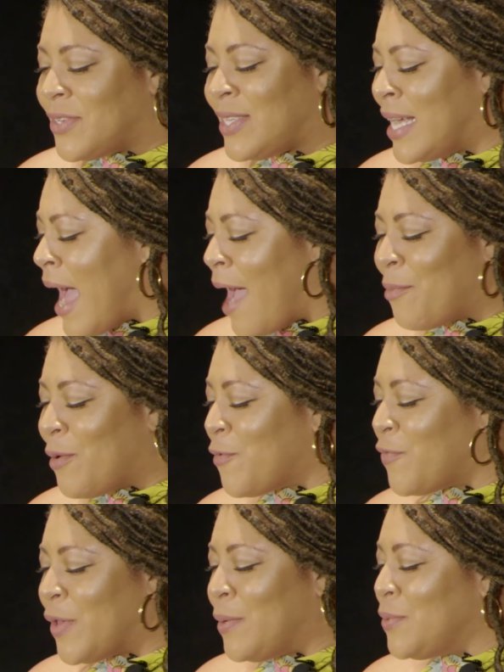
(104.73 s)
See, I
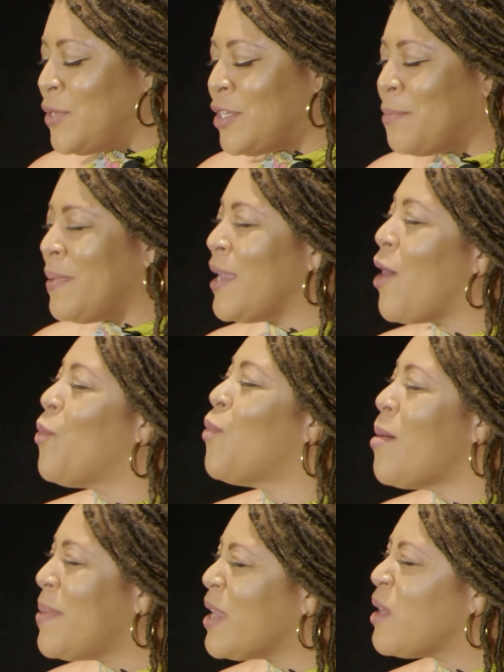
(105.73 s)
refuse to be a
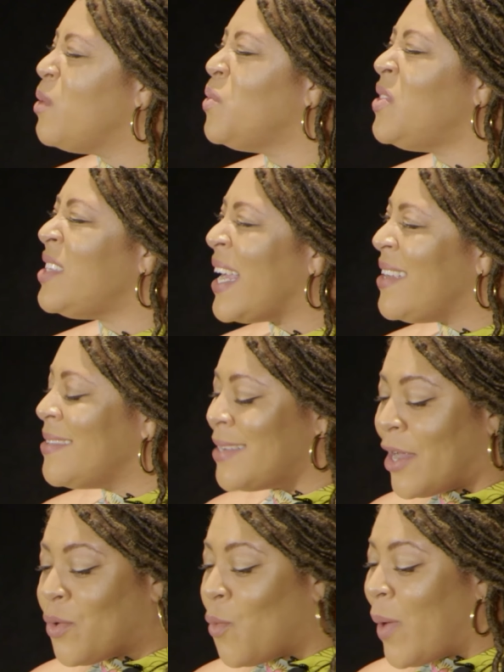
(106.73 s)
woman who stays
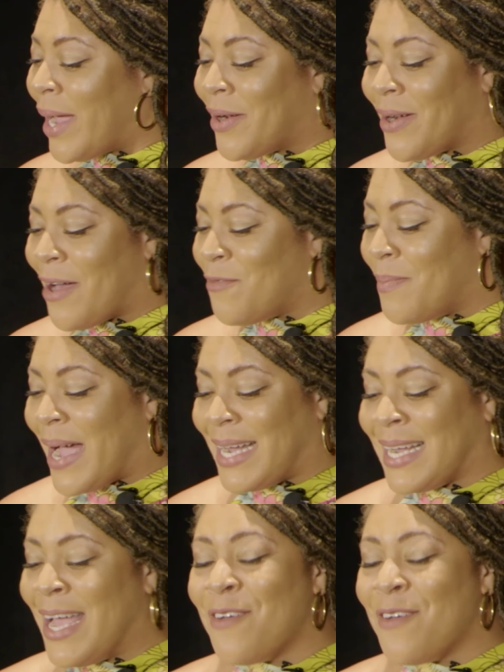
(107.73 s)
unaware of my